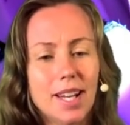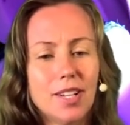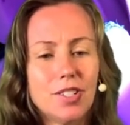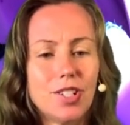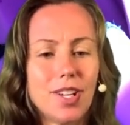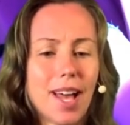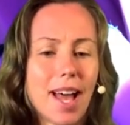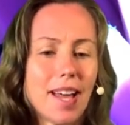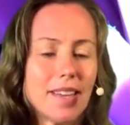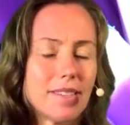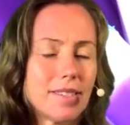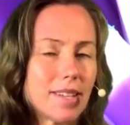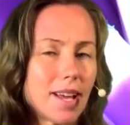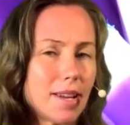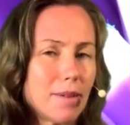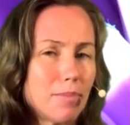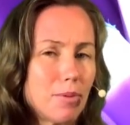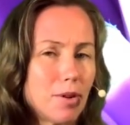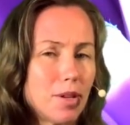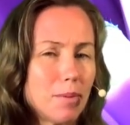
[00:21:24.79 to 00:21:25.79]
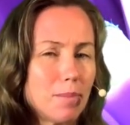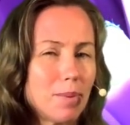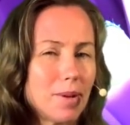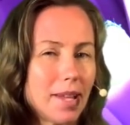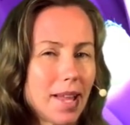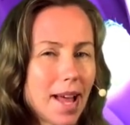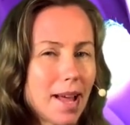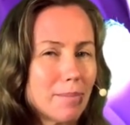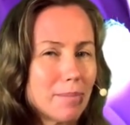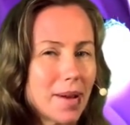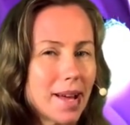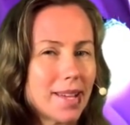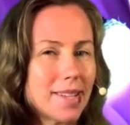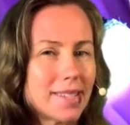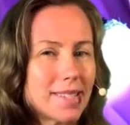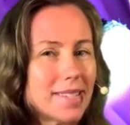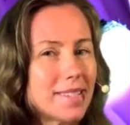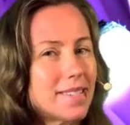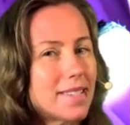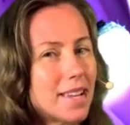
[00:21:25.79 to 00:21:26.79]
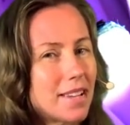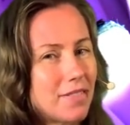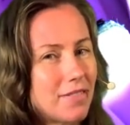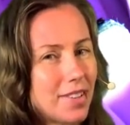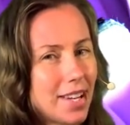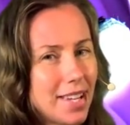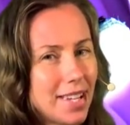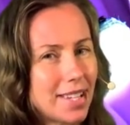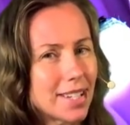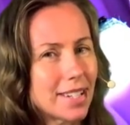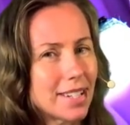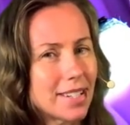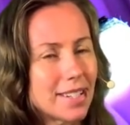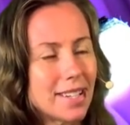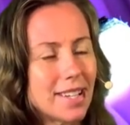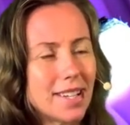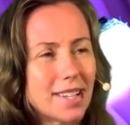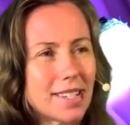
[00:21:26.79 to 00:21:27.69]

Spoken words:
She has started putting plant-based instead of vegan,